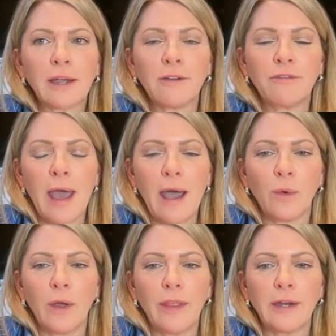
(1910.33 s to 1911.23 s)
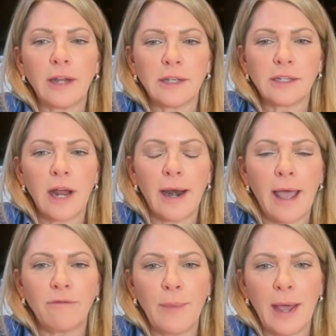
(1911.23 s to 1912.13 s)
of that one that does not
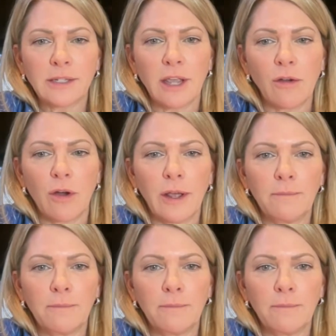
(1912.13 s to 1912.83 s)
have masking on it.